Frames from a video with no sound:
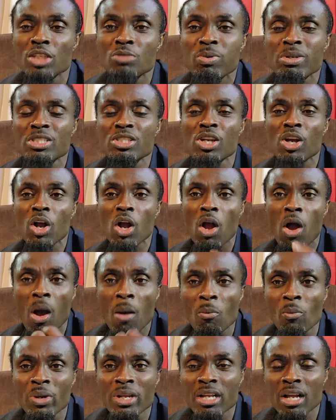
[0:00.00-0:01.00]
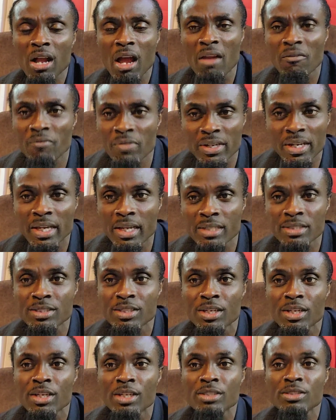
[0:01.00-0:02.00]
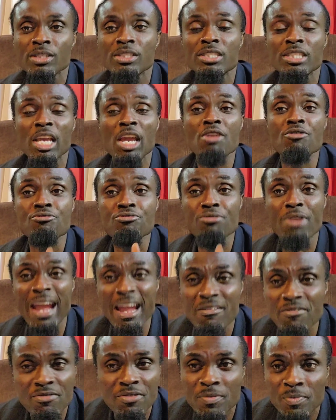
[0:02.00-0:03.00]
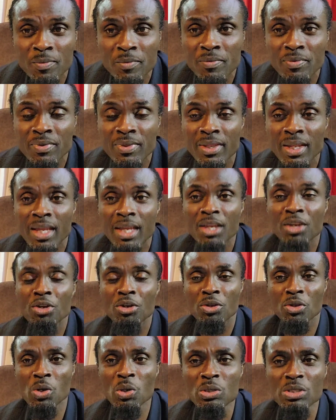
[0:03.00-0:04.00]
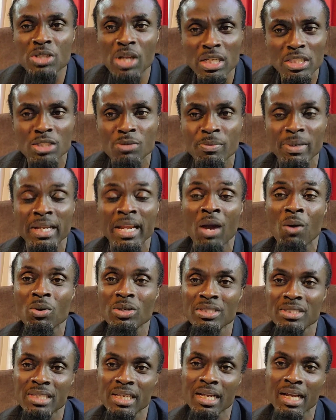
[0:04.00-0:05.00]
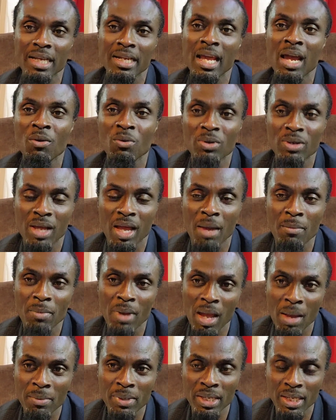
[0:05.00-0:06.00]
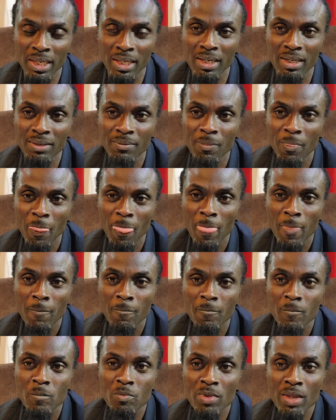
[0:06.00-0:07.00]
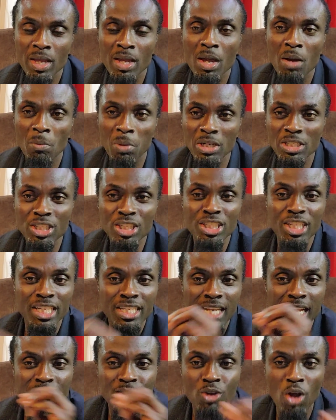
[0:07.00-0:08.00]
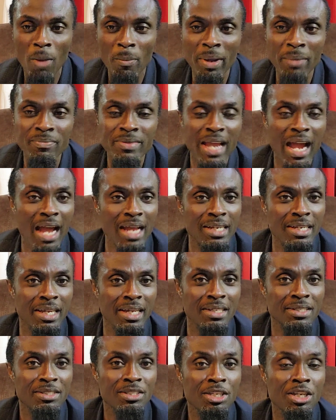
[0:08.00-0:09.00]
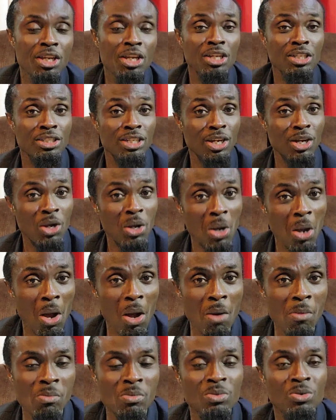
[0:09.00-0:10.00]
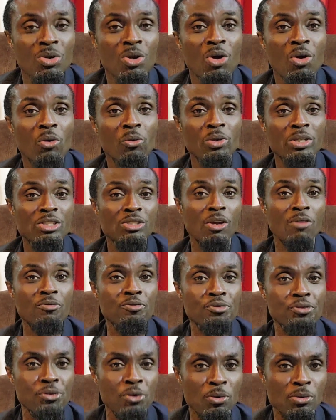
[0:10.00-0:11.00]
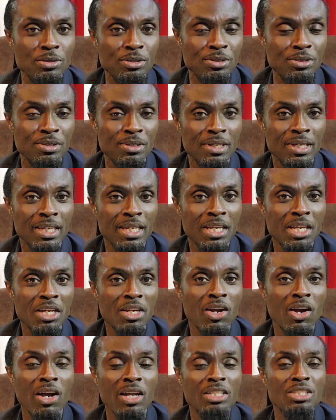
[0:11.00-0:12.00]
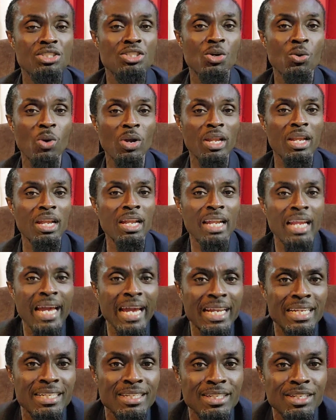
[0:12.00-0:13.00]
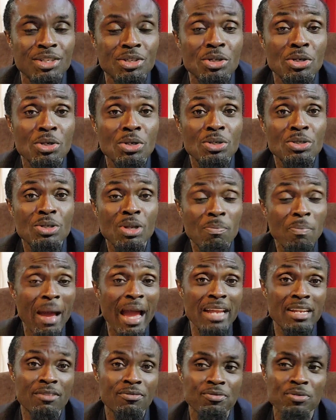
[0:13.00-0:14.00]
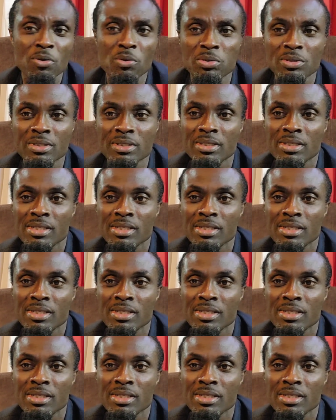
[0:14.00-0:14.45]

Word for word: but she come with confidence to say, Rev, you touched me and I was sick and I, am healed. But she did not come empty handed to come with some fruits because she was led to buy the fruit.